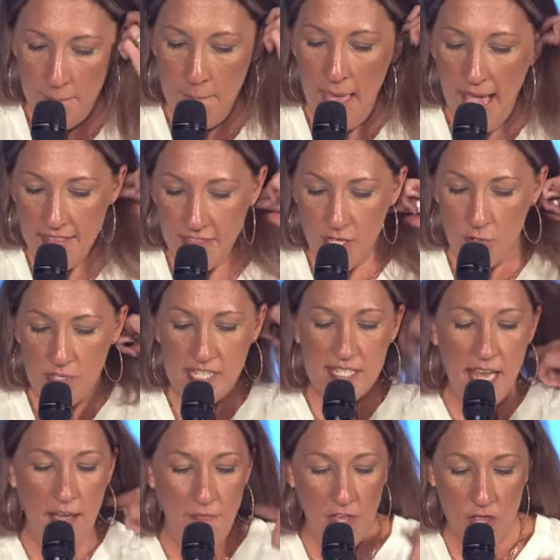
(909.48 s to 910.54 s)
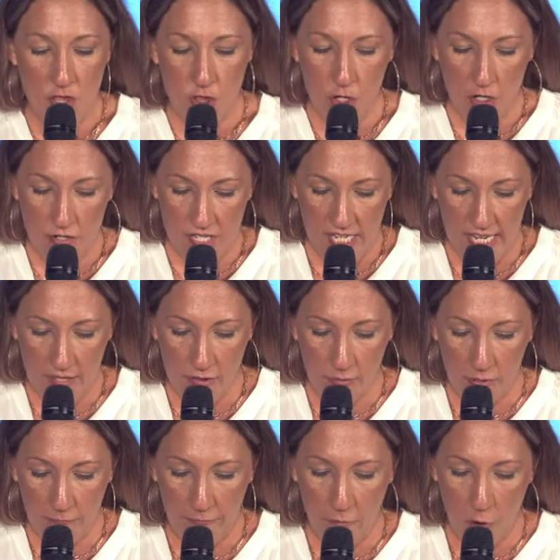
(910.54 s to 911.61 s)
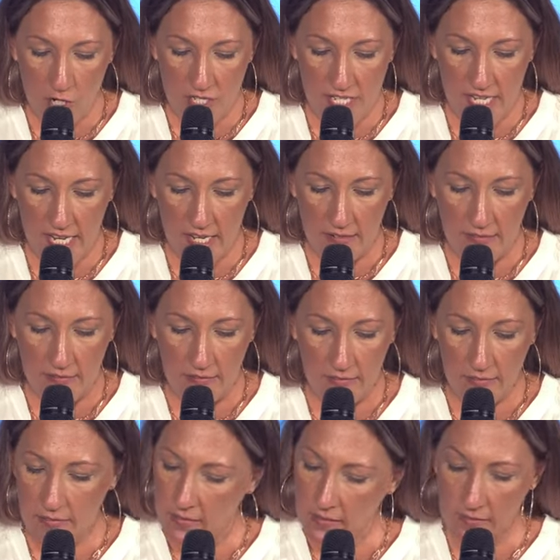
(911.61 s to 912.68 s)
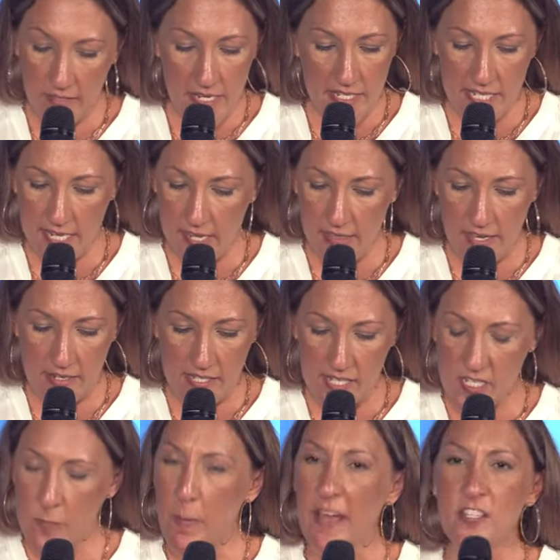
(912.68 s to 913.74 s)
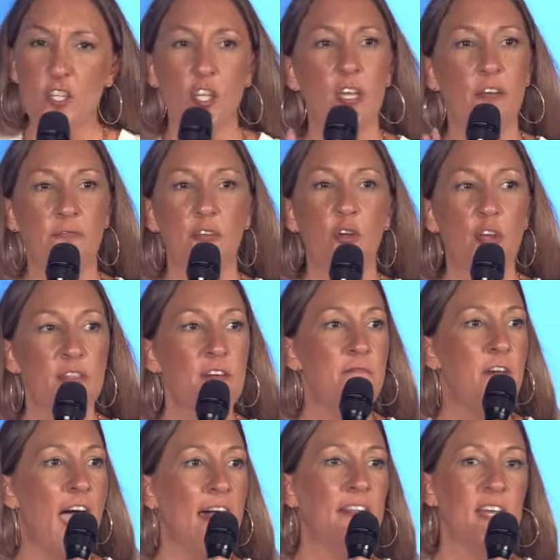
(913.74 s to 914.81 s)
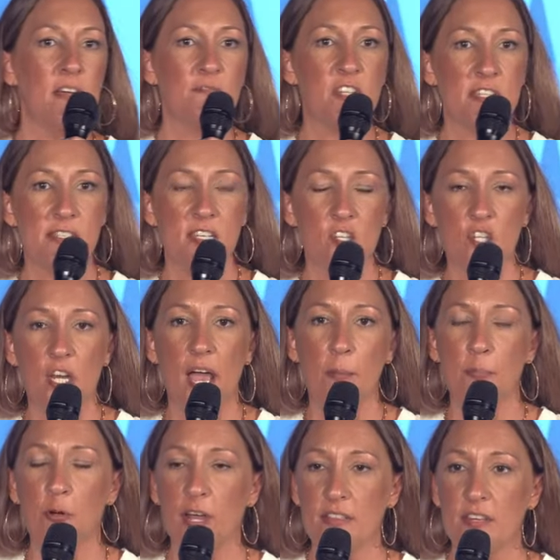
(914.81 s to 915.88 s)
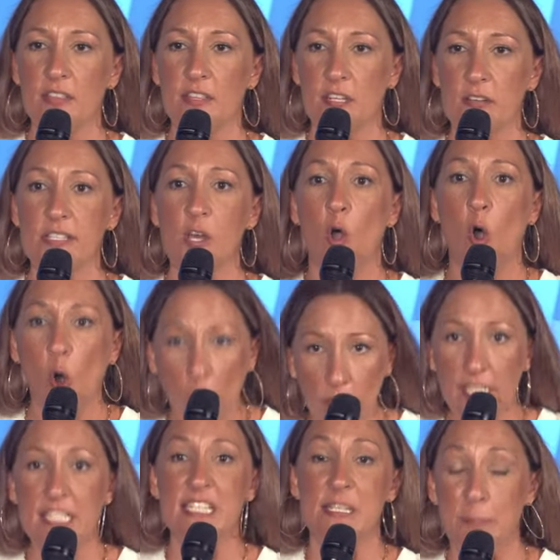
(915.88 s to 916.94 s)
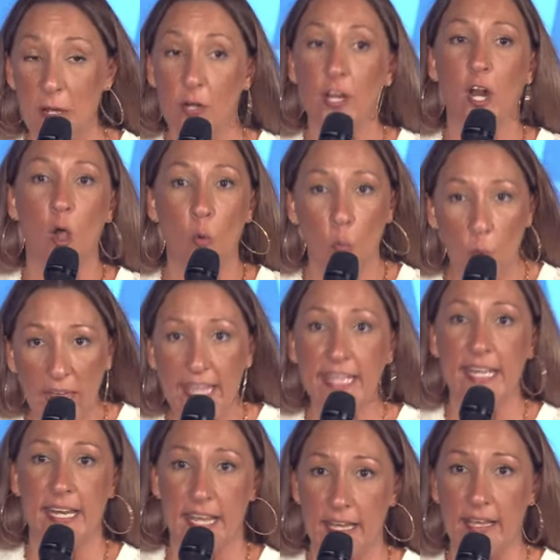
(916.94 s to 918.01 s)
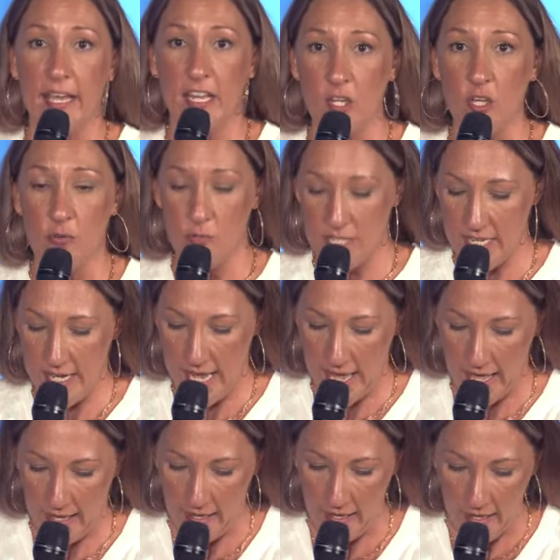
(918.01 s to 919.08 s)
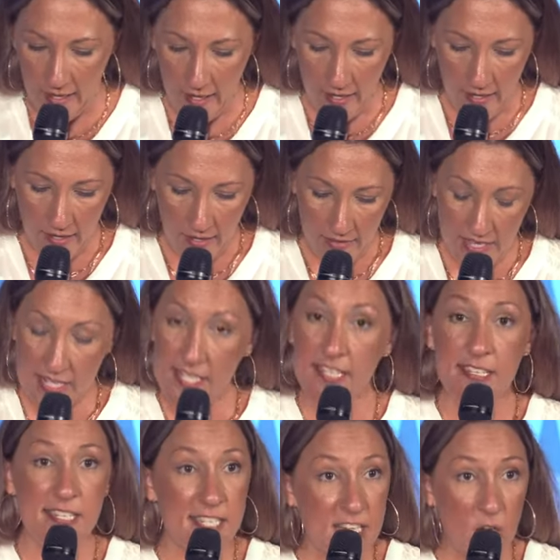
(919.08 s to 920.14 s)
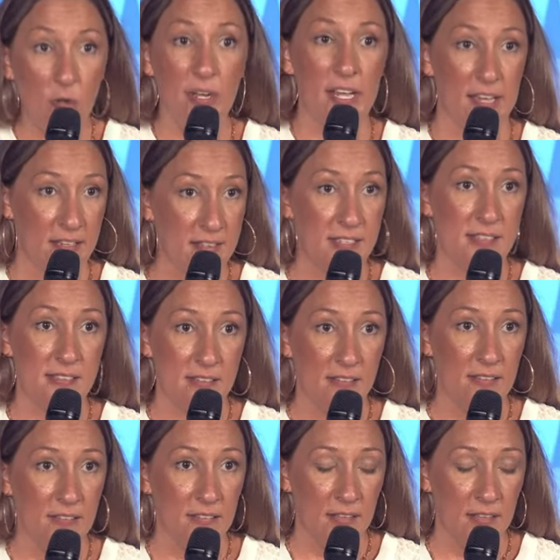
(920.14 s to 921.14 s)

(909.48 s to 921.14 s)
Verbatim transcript: Matthew 7, 13 through 14. Listen to this, especially if you're in the valley of decision. I pray that there is a Holy Spirit awakening in you today. This is serious.